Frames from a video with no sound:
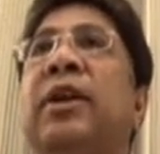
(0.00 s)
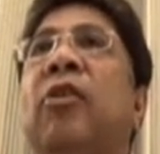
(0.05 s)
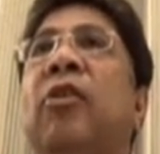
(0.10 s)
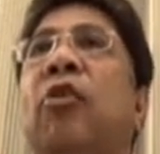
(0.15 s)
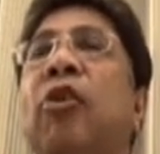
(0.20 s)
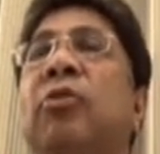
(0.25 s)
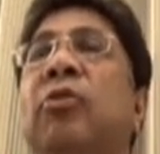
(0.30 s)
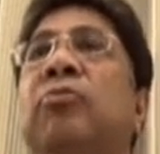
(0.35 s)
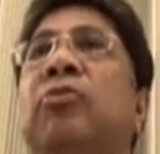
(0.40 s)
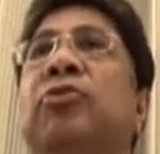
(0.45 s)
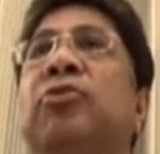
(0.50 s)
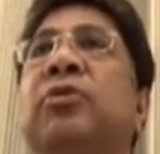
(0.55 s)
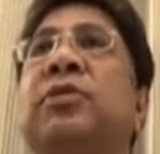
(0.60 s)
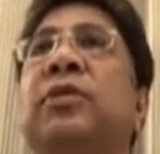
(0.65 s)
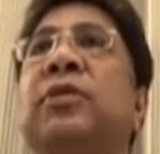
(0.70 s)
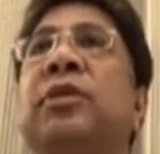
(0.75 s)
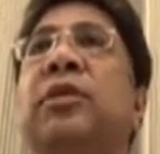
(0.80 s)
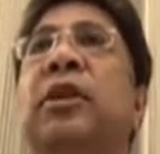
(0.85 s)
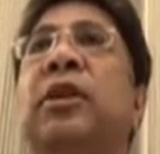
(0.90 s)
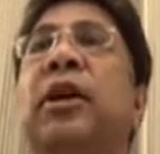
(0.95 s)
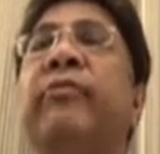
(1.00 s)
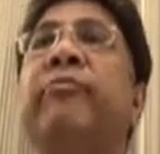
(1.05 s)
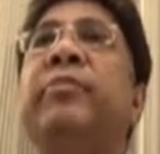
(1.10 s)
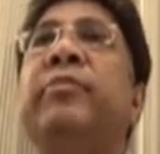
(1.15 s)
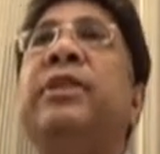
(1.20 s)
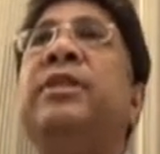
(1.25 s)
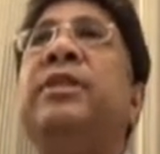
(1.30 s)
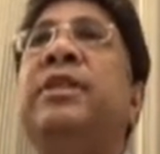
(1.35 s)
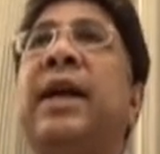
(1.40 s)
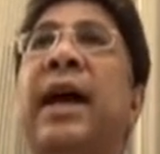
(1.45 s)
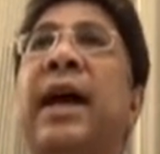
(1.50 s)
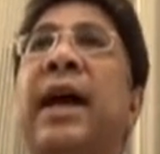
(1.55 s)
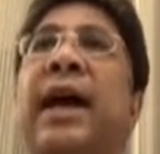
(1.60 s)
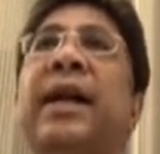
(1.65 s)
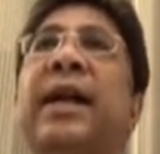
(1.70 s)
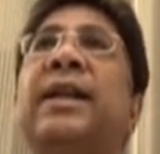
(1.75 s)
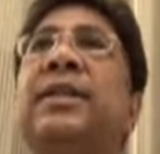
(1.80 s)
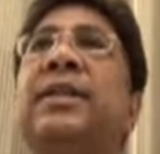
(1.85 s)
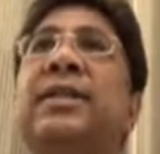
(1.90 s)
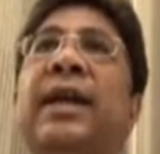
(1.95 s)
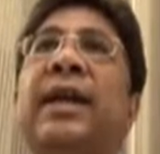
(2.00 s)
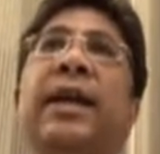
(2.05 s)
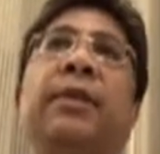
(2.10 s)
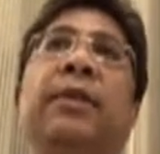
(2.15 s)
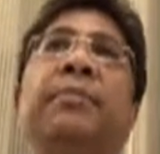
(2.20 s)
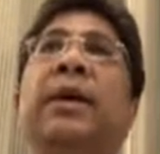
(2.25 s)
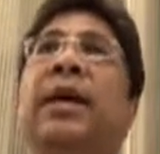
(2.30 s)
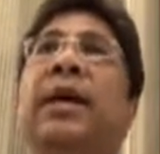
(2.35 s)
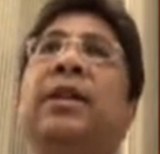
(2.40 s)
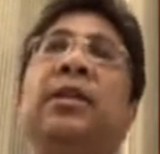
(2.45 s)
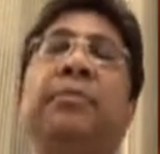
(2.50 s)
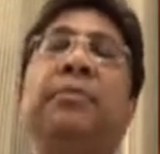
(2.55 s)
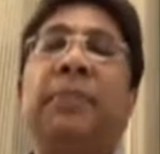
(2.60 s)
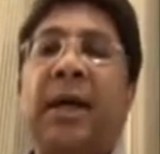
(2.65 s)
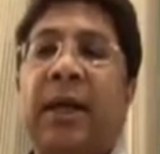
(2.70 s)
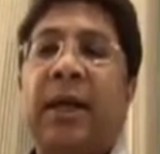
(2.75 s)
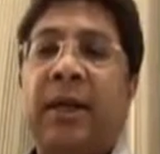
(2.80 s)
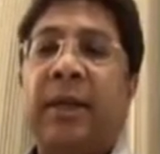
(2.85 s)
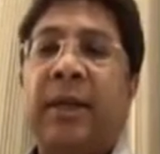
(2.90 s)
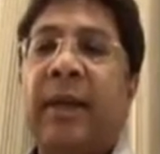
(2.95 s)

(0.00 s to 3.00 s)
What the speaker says: almost government's hand is tied behind the back.